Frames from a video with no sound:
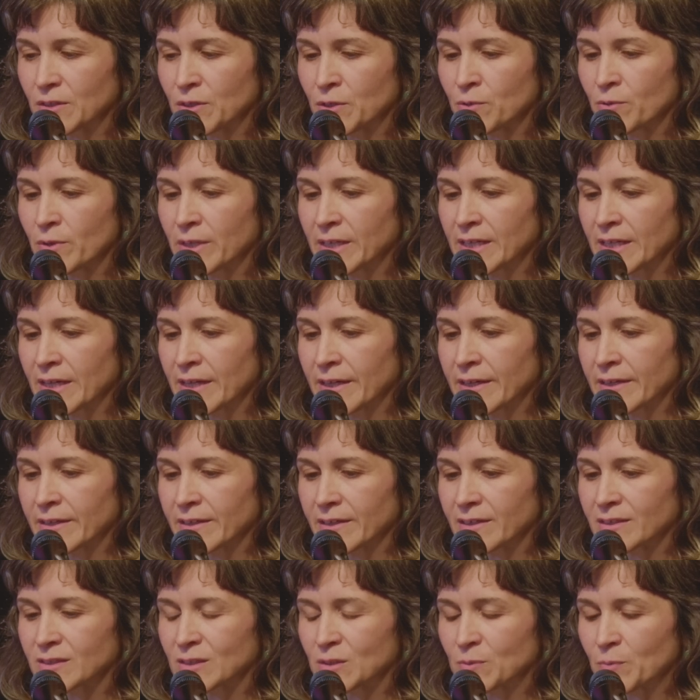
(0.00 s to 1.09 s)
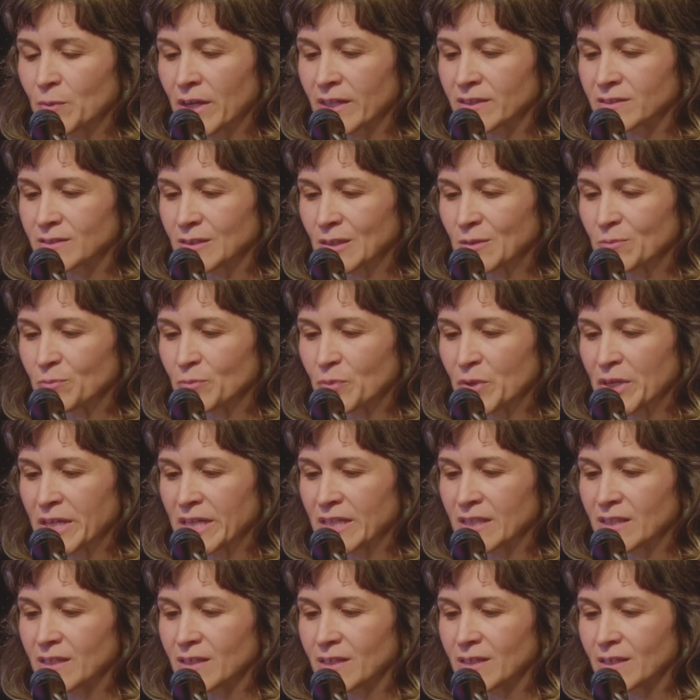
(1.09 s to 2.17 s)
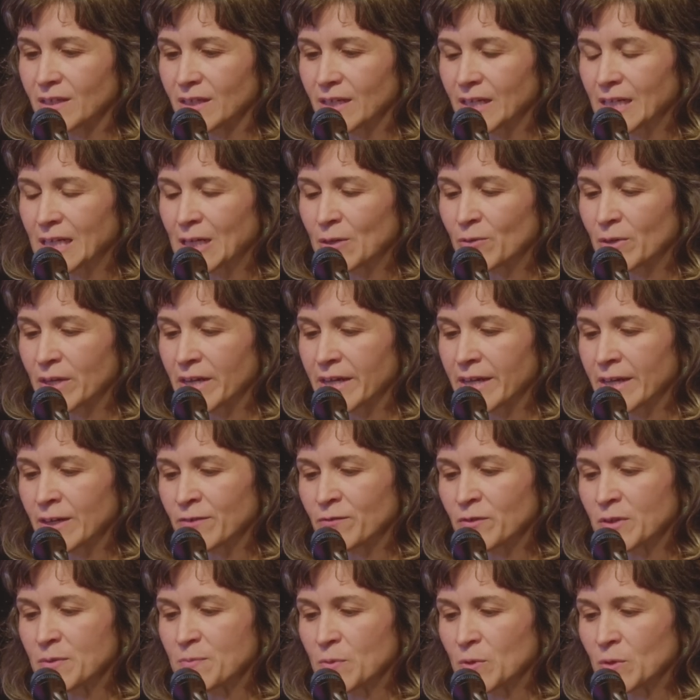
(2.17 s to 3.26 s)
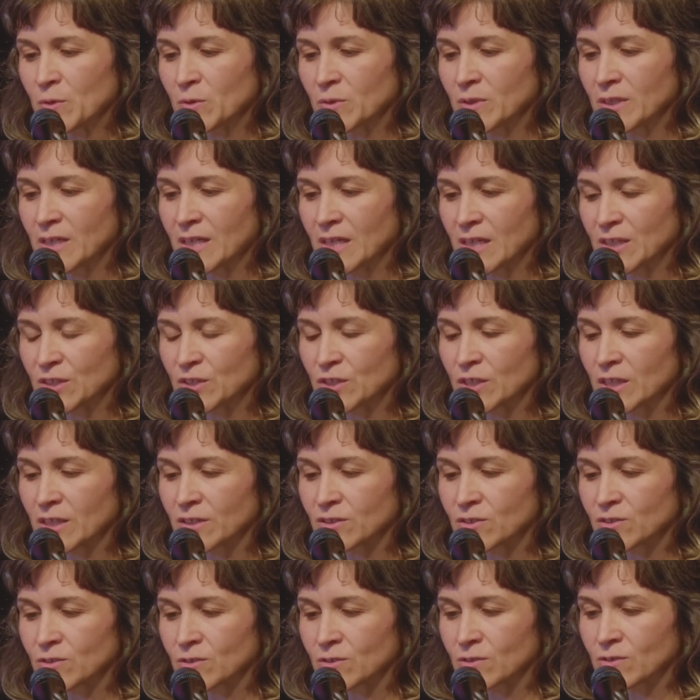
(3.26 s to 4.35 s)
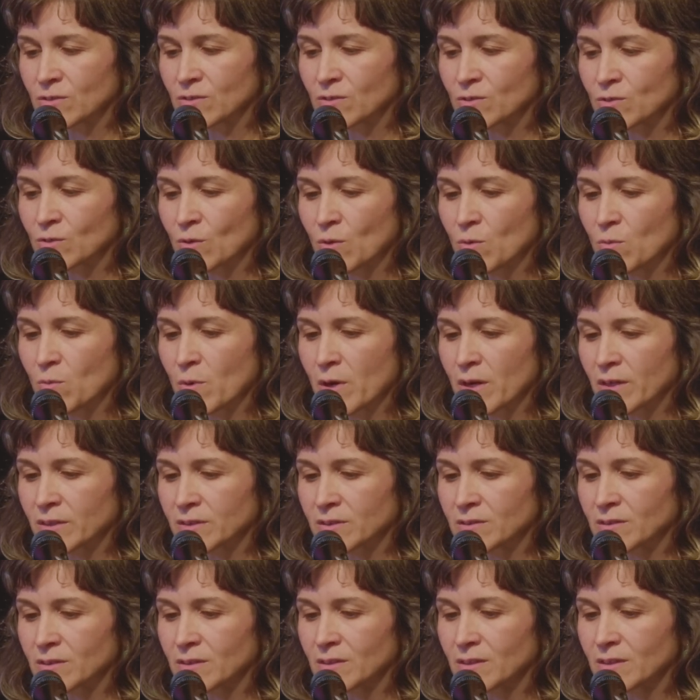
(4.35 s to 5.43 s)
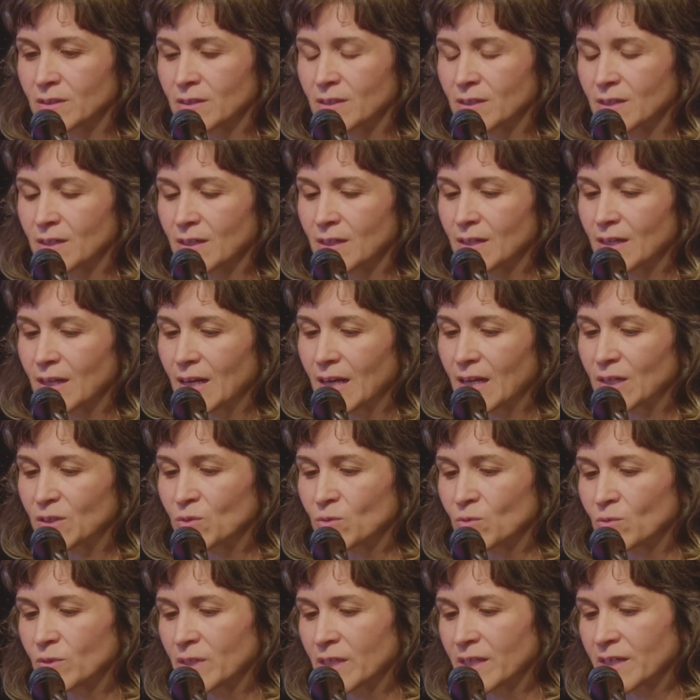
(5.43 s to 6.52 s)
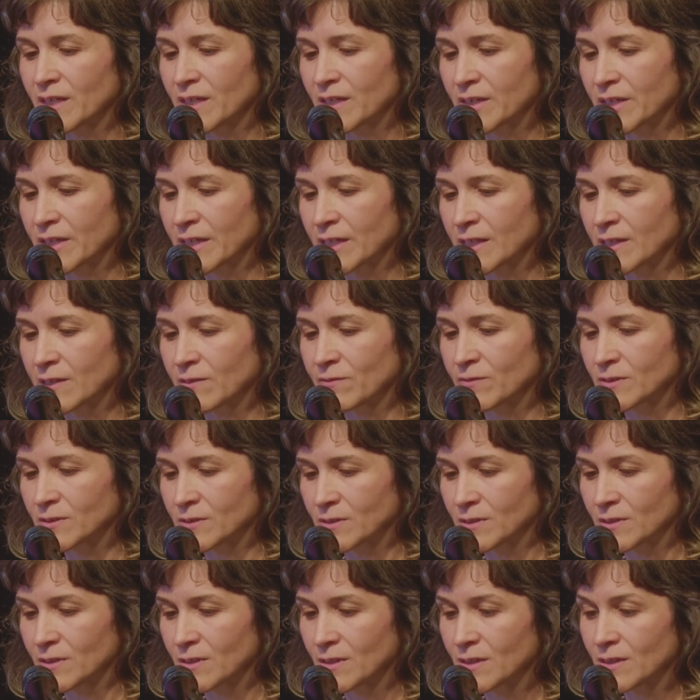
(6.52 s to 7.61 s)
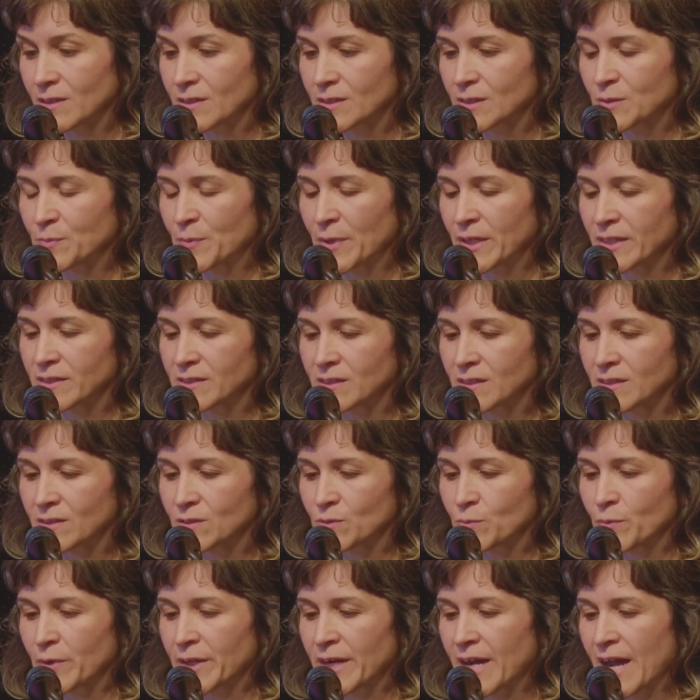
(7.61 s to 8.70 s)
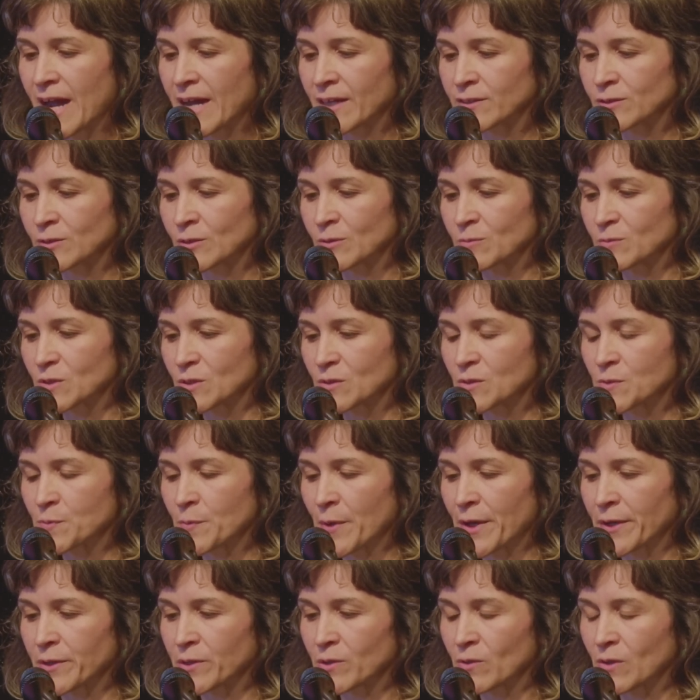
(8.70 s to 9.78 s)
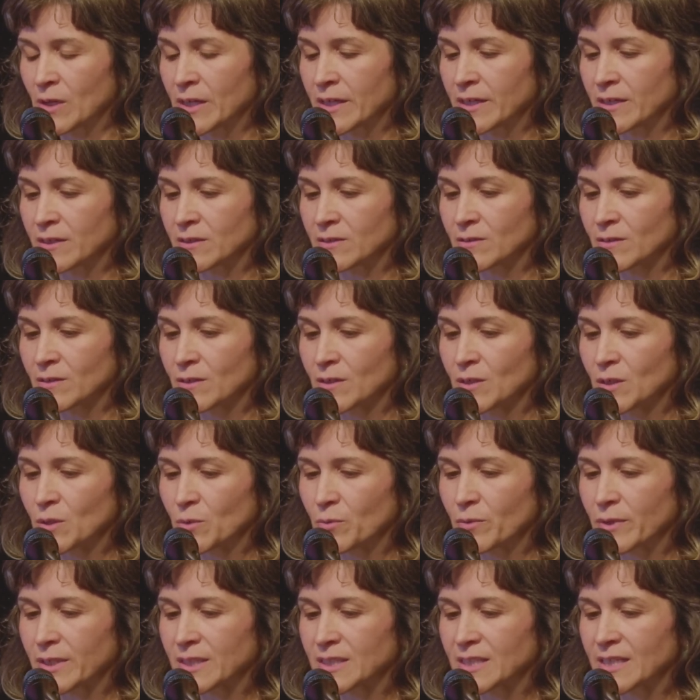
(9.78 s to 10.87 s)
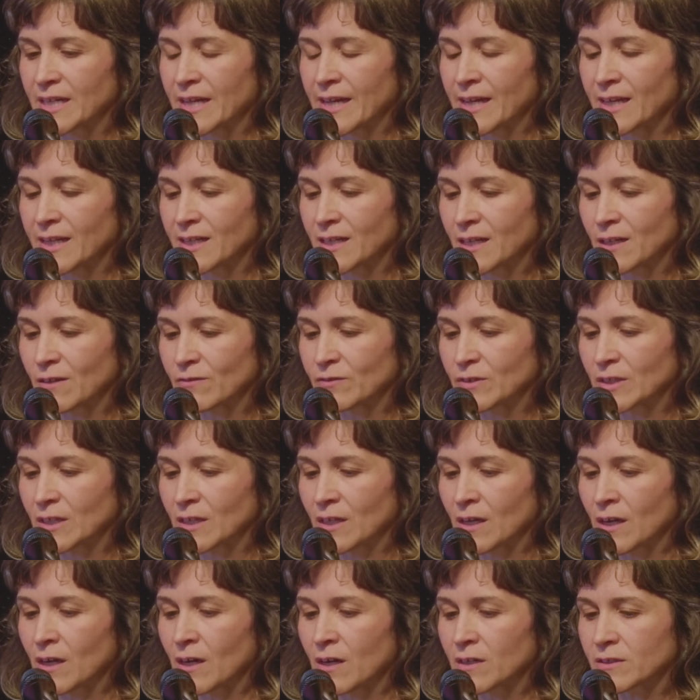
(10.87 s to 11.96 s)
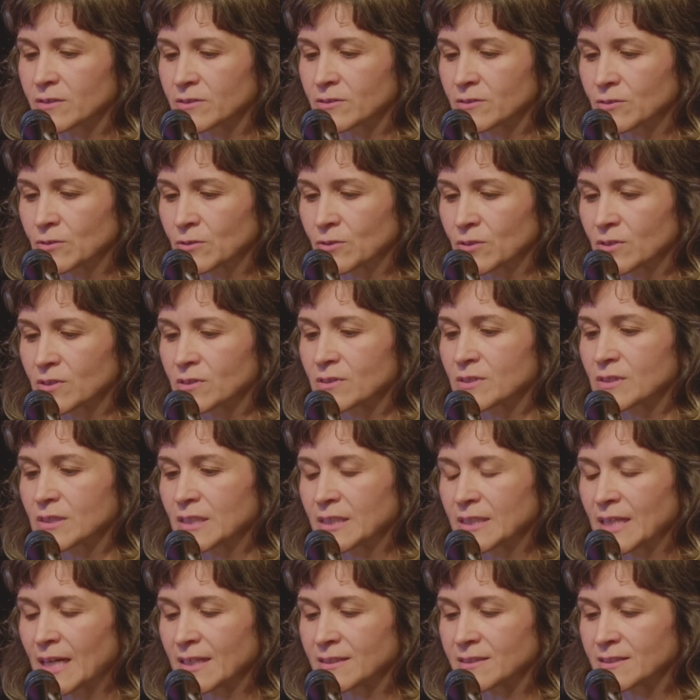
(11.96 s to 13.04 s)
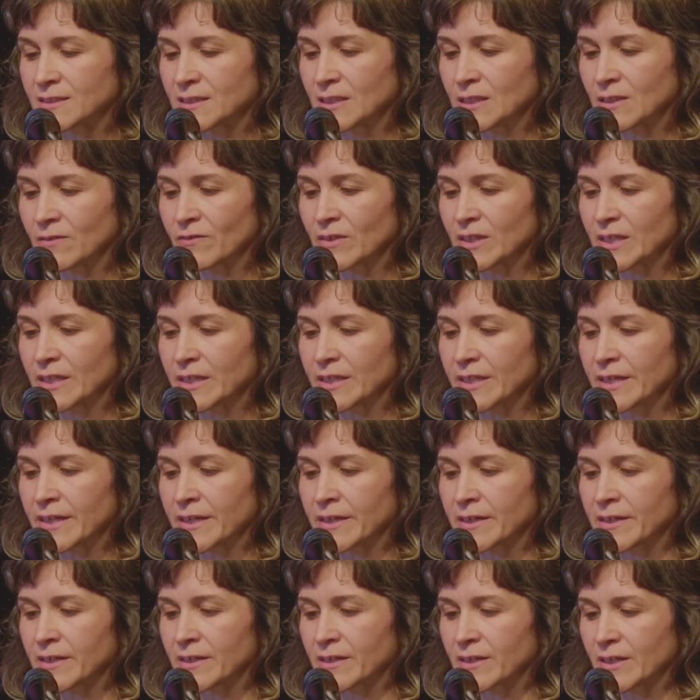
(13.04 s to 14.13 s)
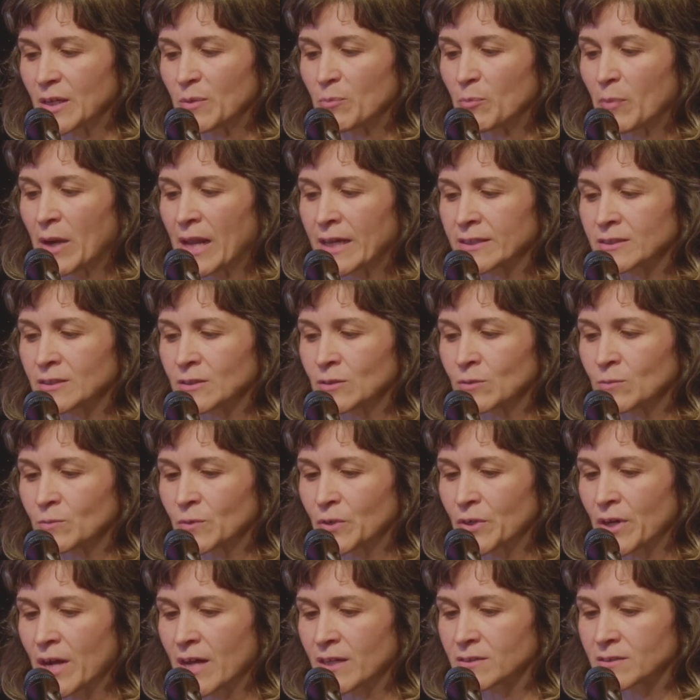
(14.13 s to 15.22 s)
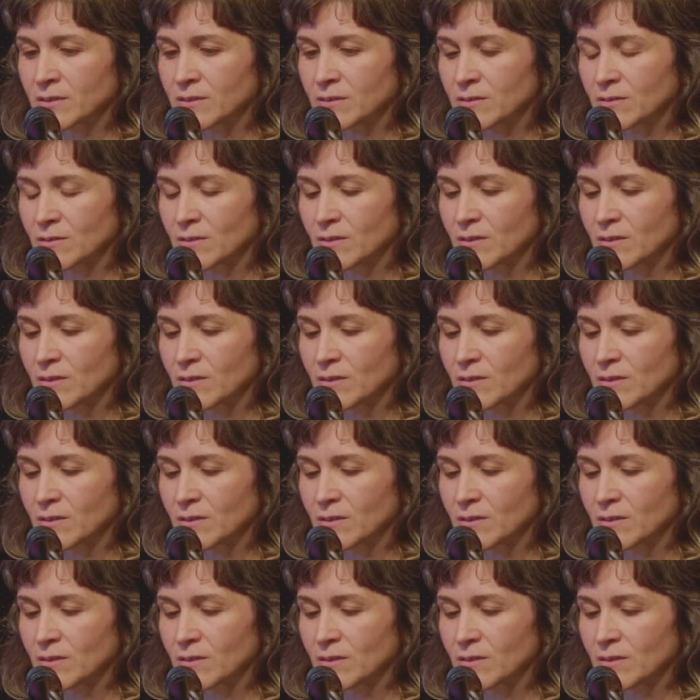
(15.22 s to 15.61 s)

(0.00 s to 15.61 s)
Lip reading: you and I express and breathe in our every mood and gesture. So what? Lacunae are gifts, spaces where atoms speculate, where the helica of the clock stirs the dusty evening air and platinum grass.